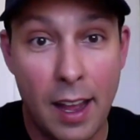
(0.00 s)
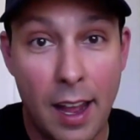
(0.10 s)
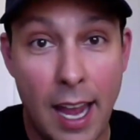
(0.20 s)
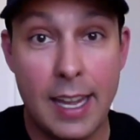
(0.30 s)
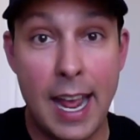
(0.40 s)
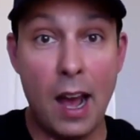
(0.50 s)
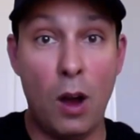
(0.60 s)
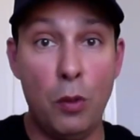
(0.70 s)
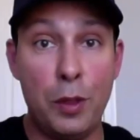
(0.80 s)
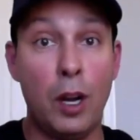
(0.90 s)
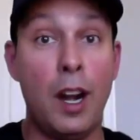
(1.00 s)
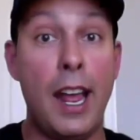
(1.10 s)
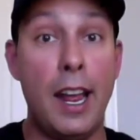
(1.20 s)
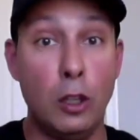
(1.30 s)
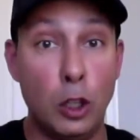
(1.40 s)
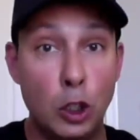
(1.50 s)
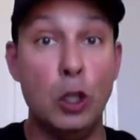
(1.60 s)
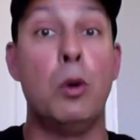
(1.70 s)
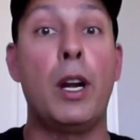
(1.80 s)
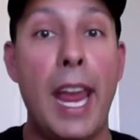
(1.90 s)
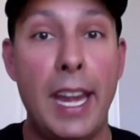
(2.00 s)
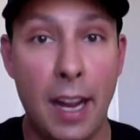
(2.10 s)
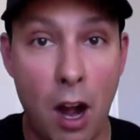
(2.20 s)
and now they're lubricating